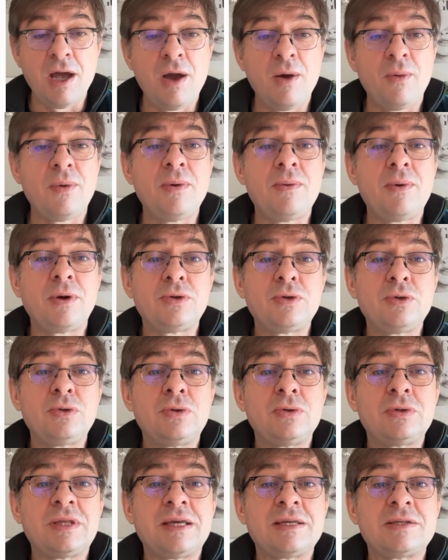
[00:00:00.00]
we want you to
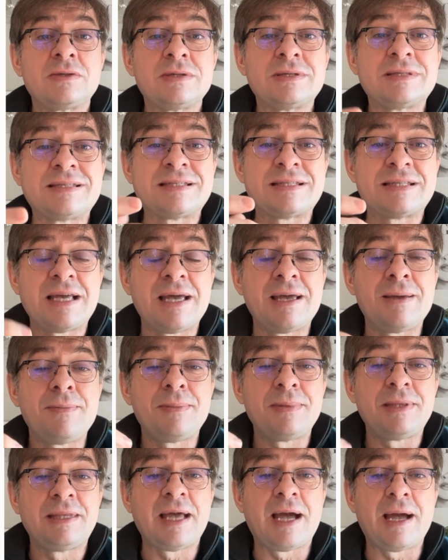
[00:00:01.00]
take the same
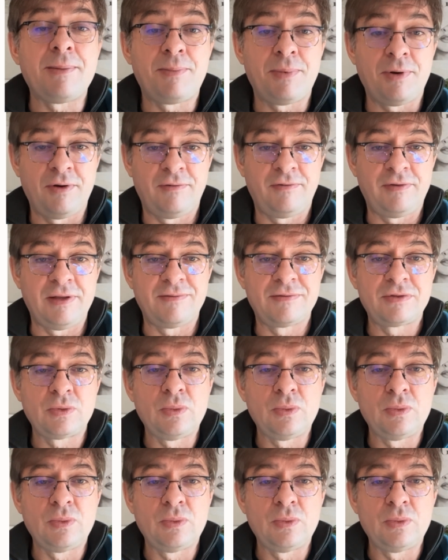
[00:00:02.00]
type of leaves.